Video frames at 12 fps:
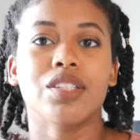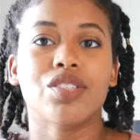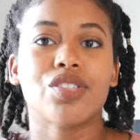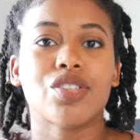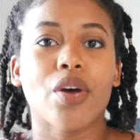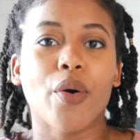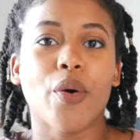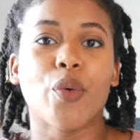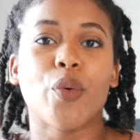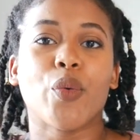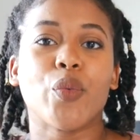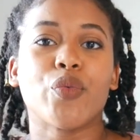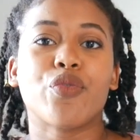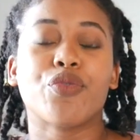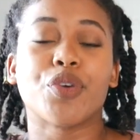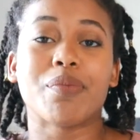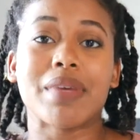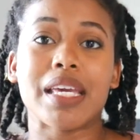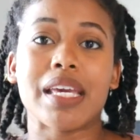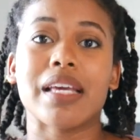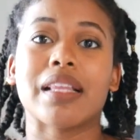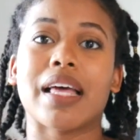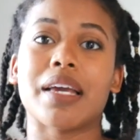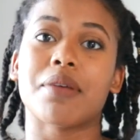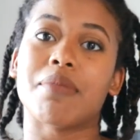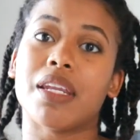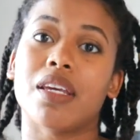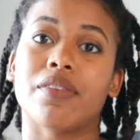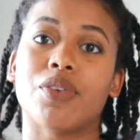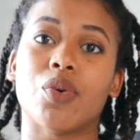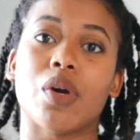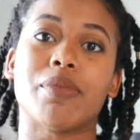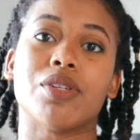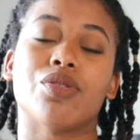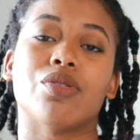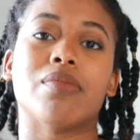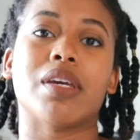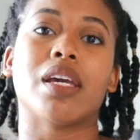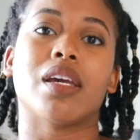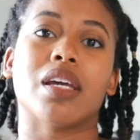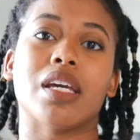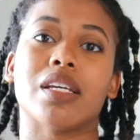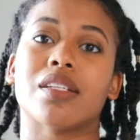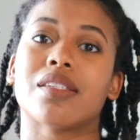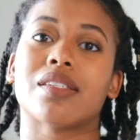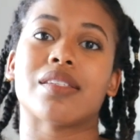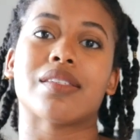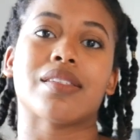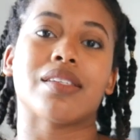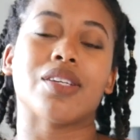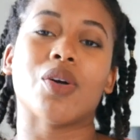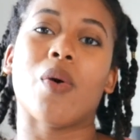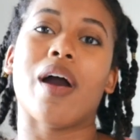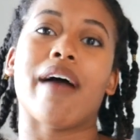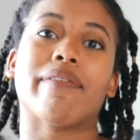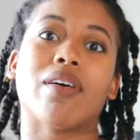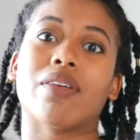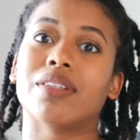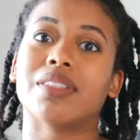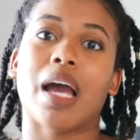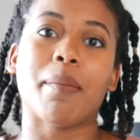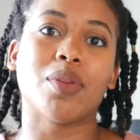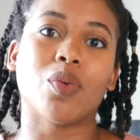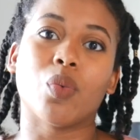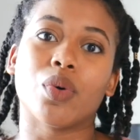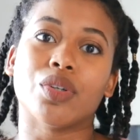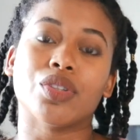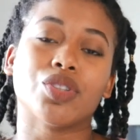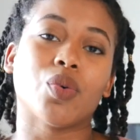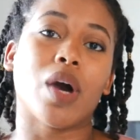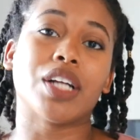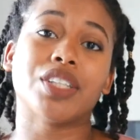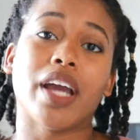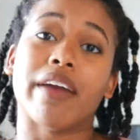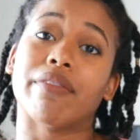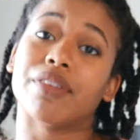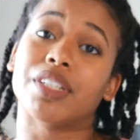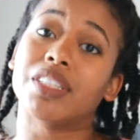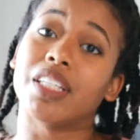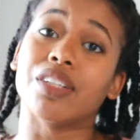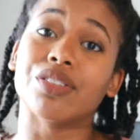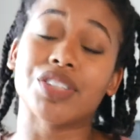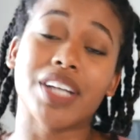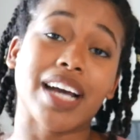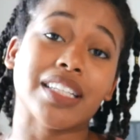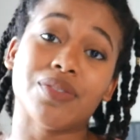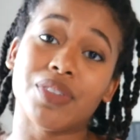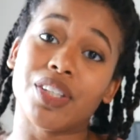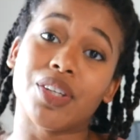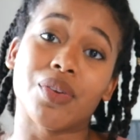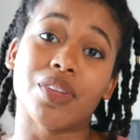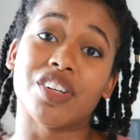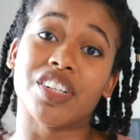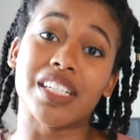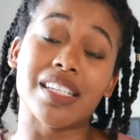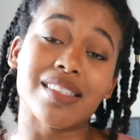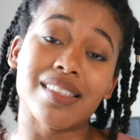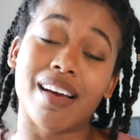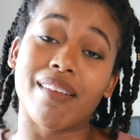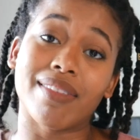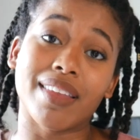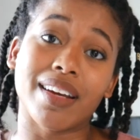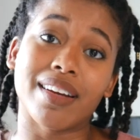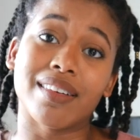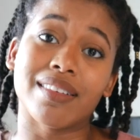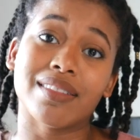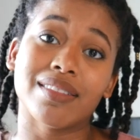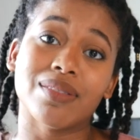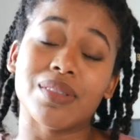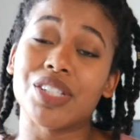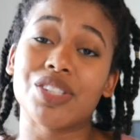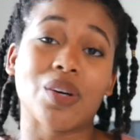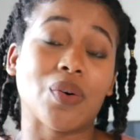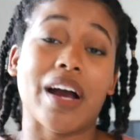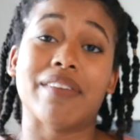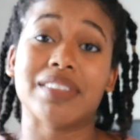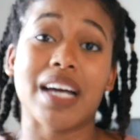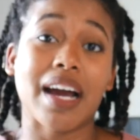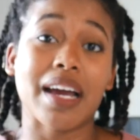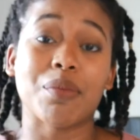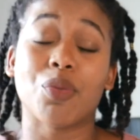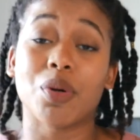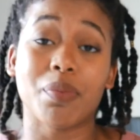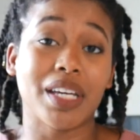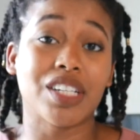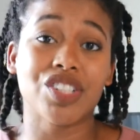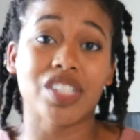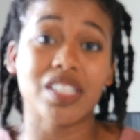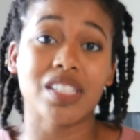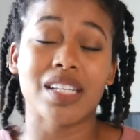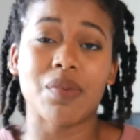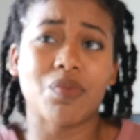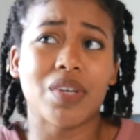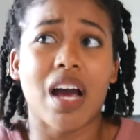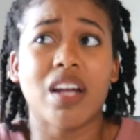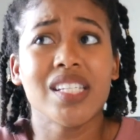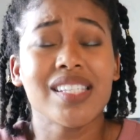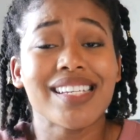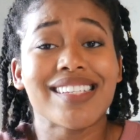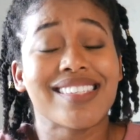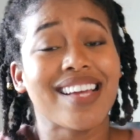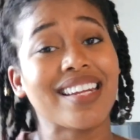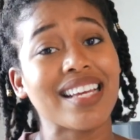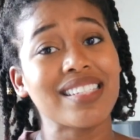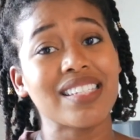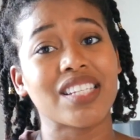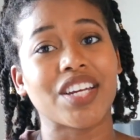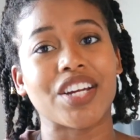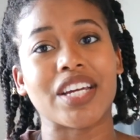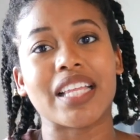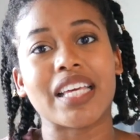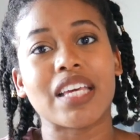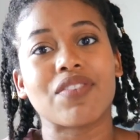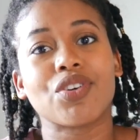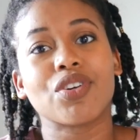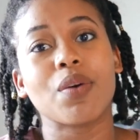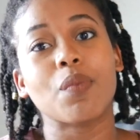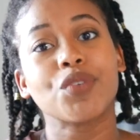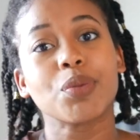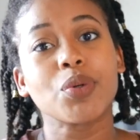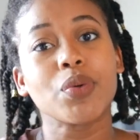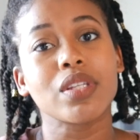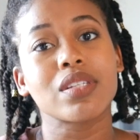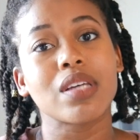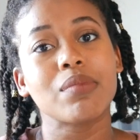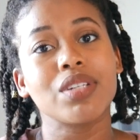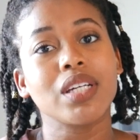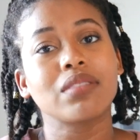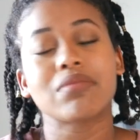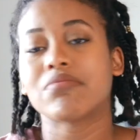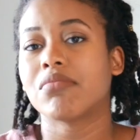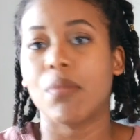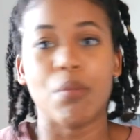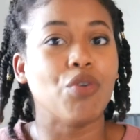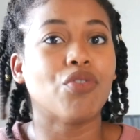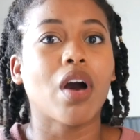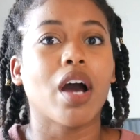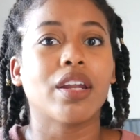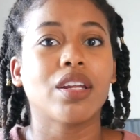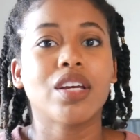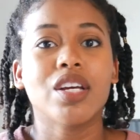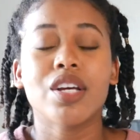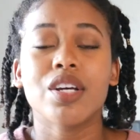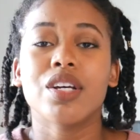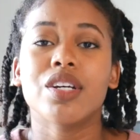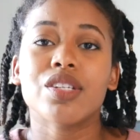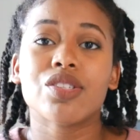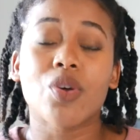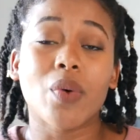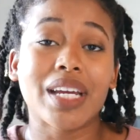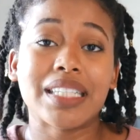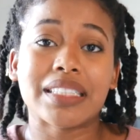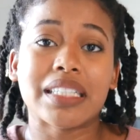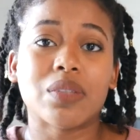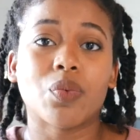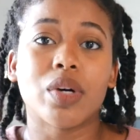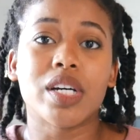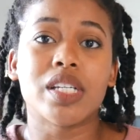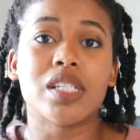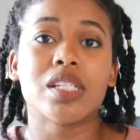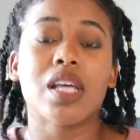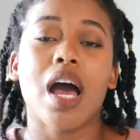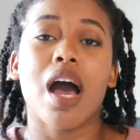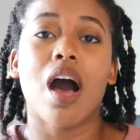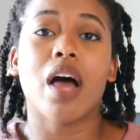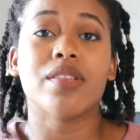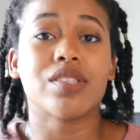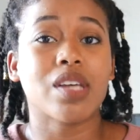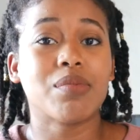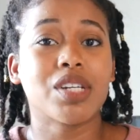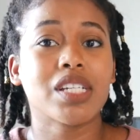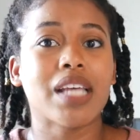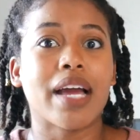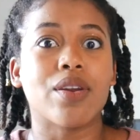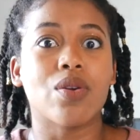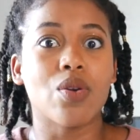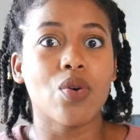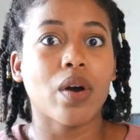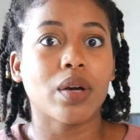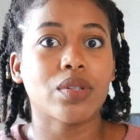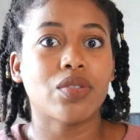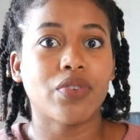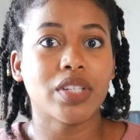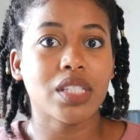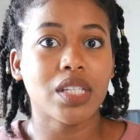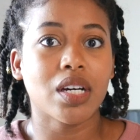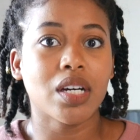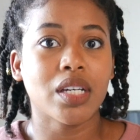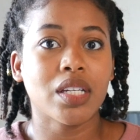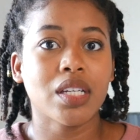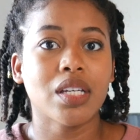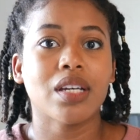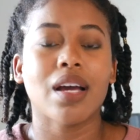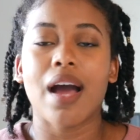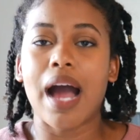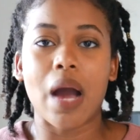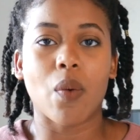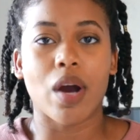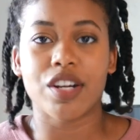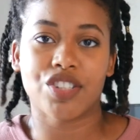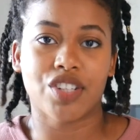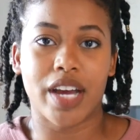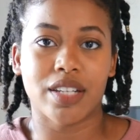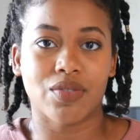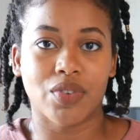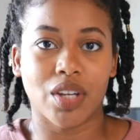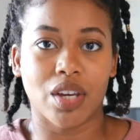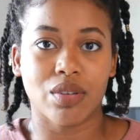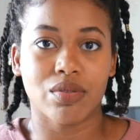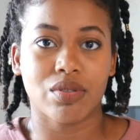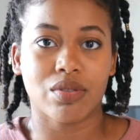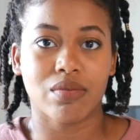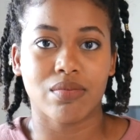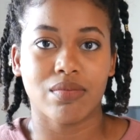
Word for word: So for me, like many of you, I'm assuming, it's, you don't have all the time in the world to watch every single Chad's video there is out there. We just don't have time or patience. And honestly, it's not necessary. Like, if you're comfortable with the subject, move on. So what I did was, on the subjects I knew I was fuzzy on, I watched Chad's videos.